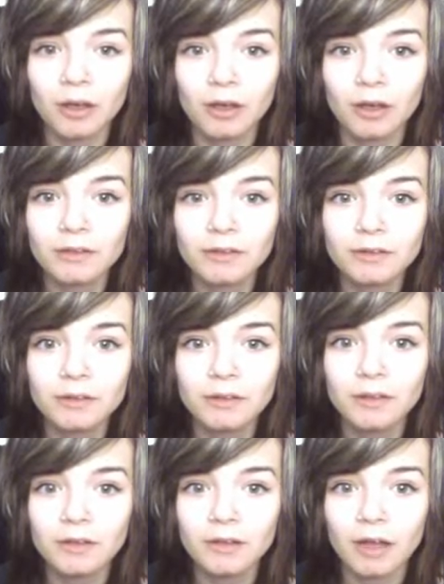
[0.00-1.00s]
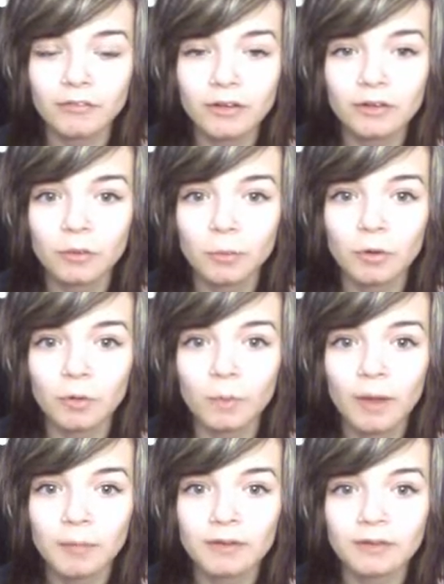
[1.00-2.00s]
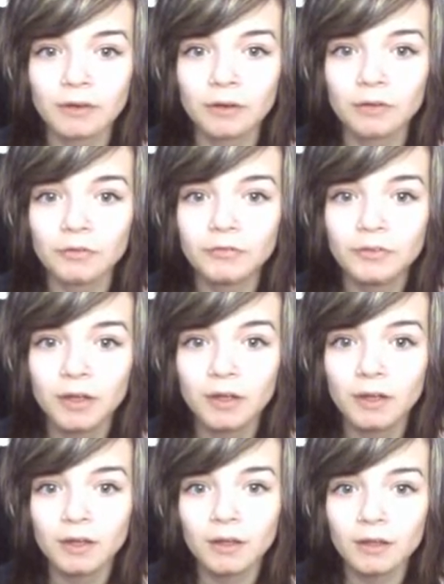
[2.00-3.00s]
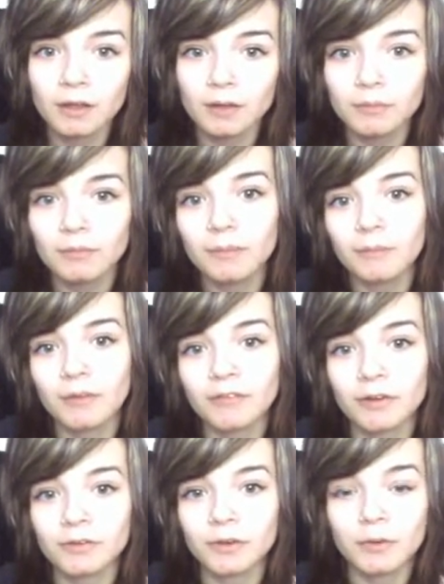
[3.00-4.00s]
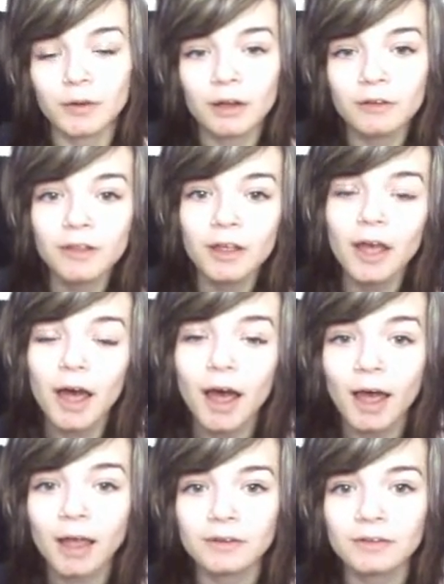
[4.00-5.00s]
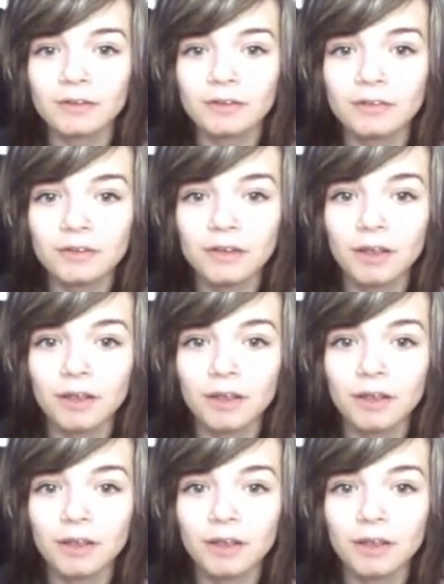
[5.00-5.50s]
hurts. I feel as though I'm going to wet myself. My phone's going off. And